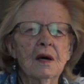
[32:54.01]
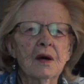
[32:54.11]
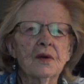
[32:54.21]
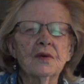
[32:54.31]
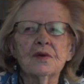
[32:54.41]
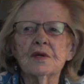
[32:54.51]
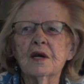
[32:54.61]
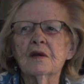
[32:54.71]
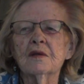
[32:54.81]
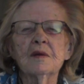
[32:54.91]
I
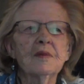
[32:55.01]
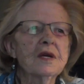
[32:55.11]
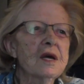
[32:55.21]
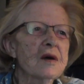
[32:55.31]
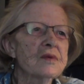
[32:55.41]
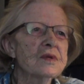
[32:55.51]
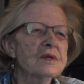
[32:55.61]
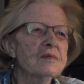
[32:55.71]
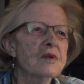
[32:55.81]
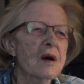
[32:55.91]
understand they've been having
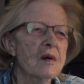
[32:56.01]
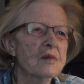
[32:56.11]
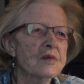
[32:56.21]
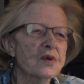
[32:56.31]
some problems.